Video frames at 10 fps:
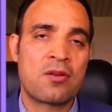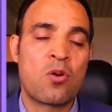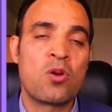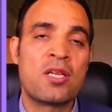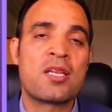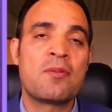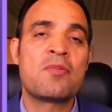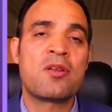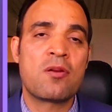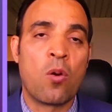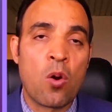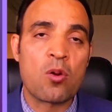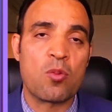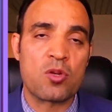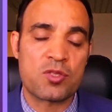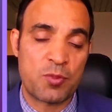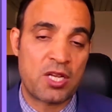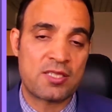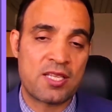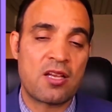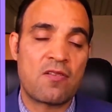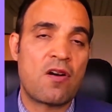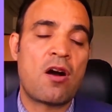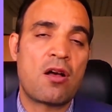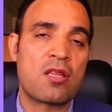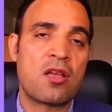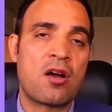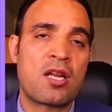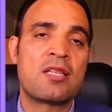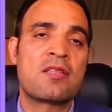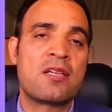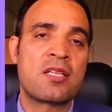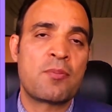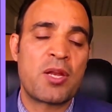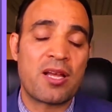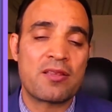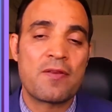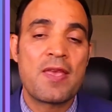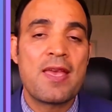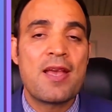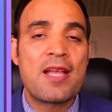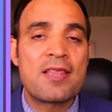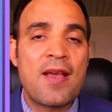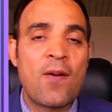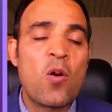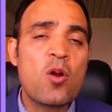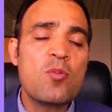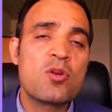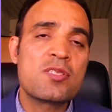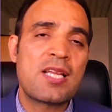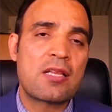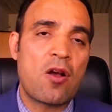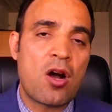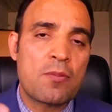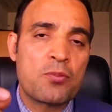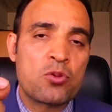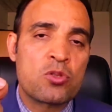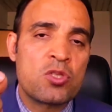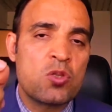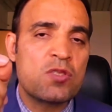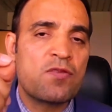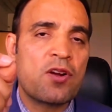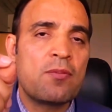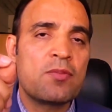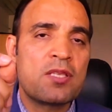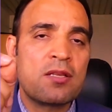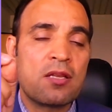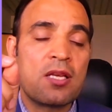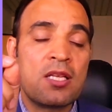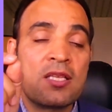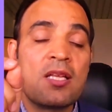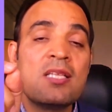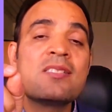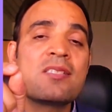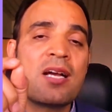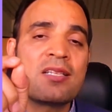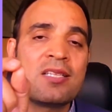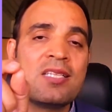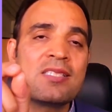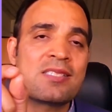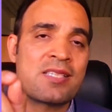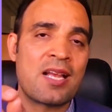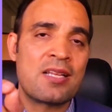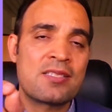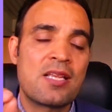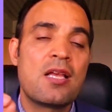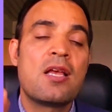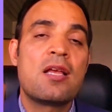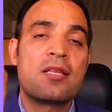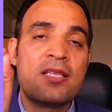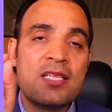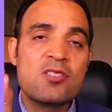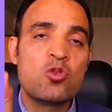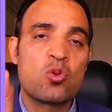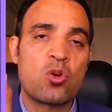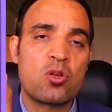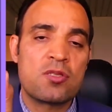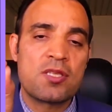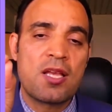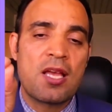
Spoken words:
calling them hormones because they are entering the blood. The hormones that are produced from inside these cells, these neurons,